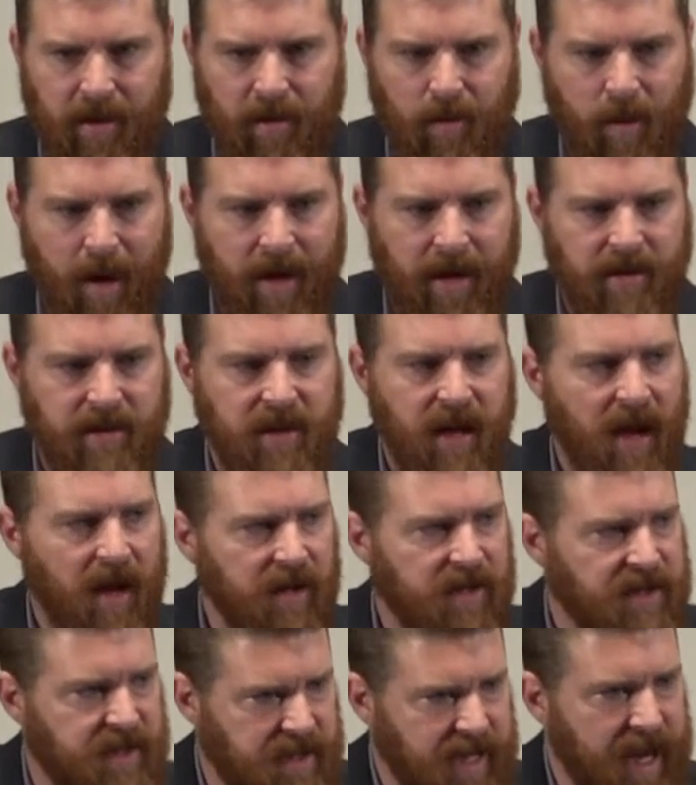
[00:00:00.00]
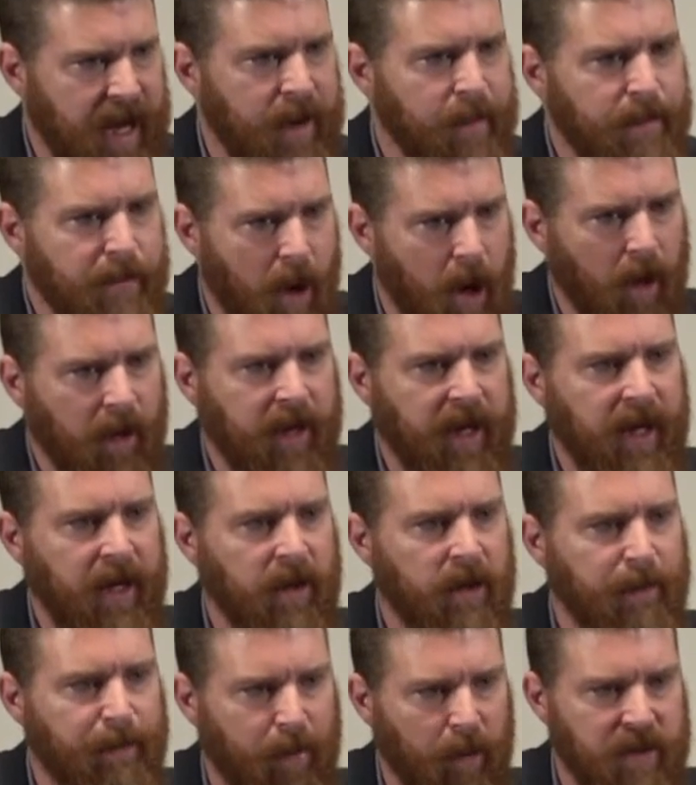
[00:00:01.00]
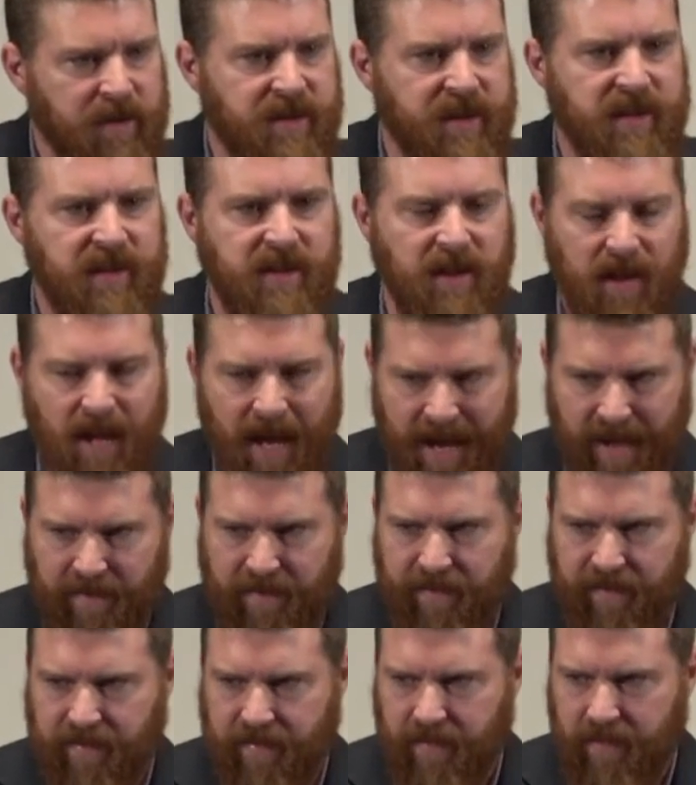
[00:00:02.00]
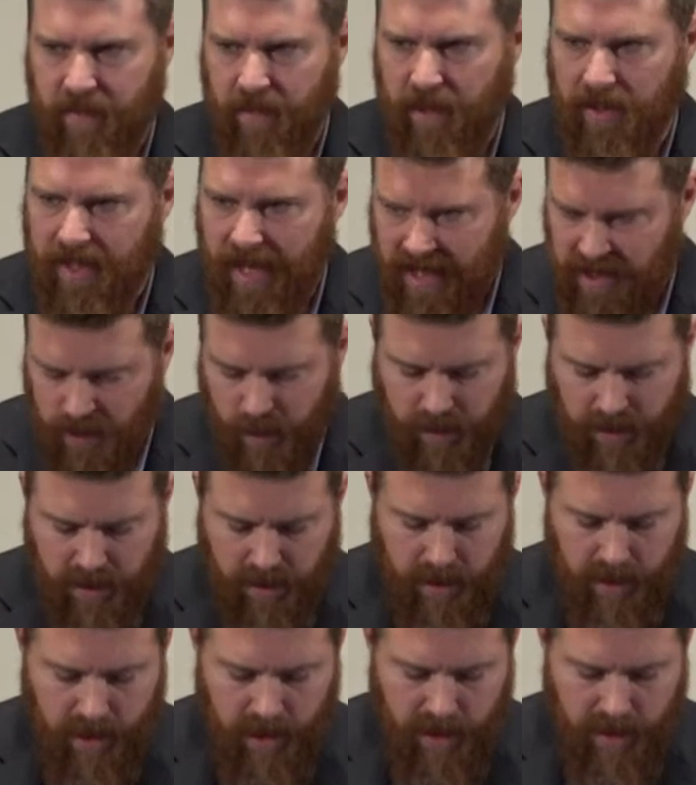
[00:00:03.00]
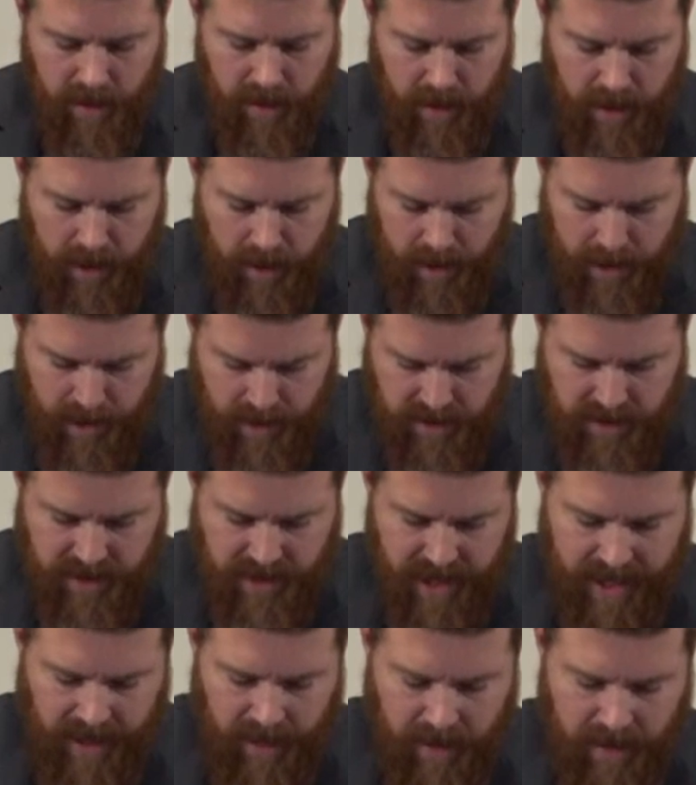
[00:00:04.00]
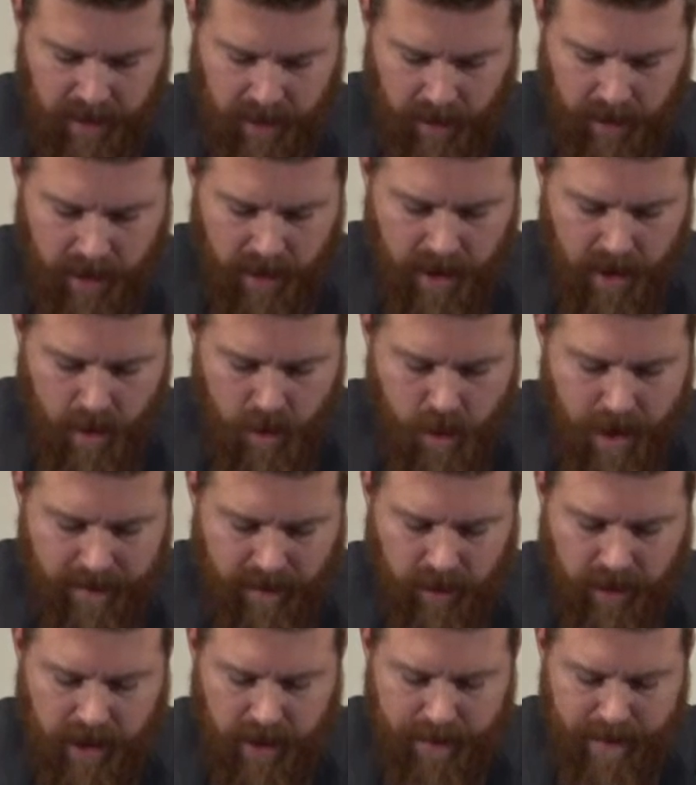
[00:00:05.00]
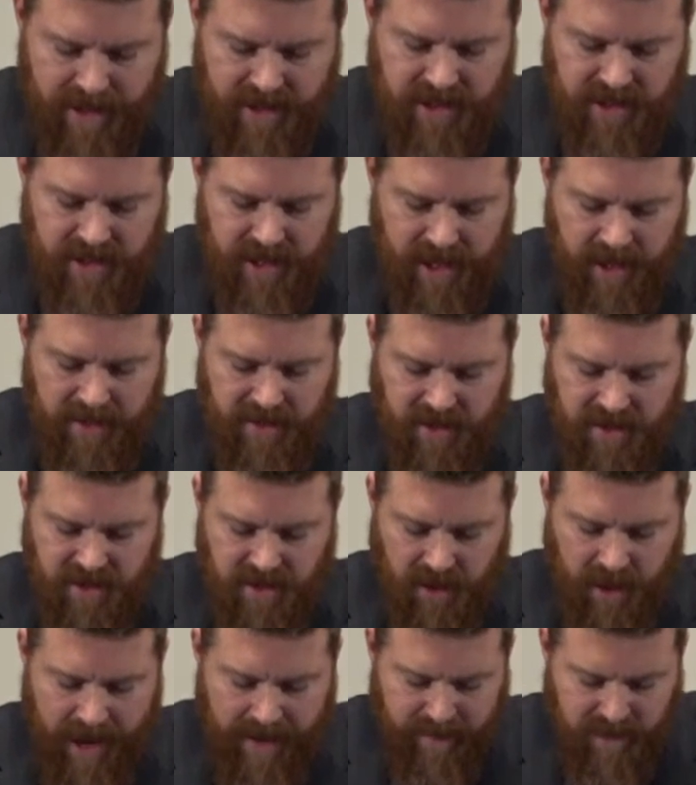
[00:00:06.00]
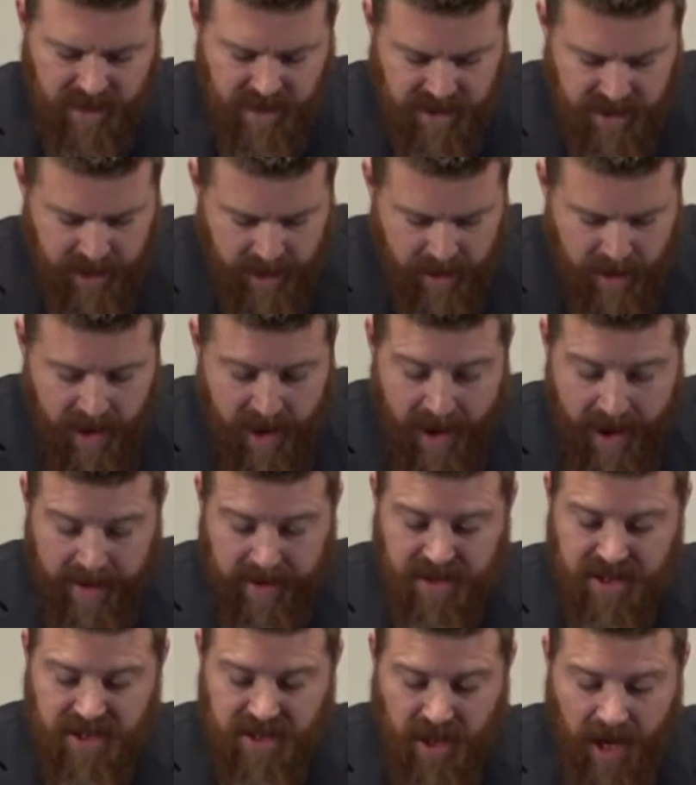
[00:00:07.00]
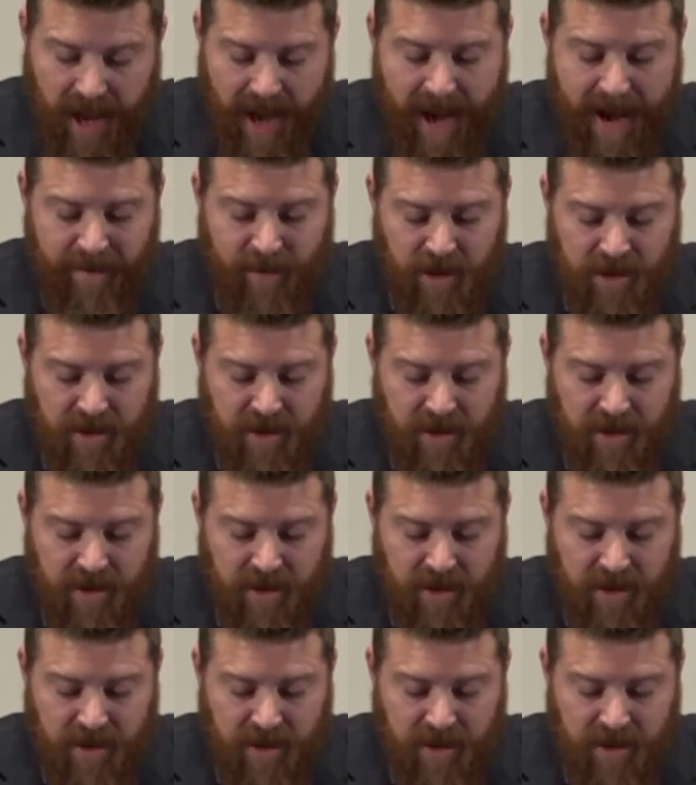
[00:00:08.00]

right? It's sin marking the person's life. That's what he is saying there. Whoever commits sin is a slave to sin, and a slave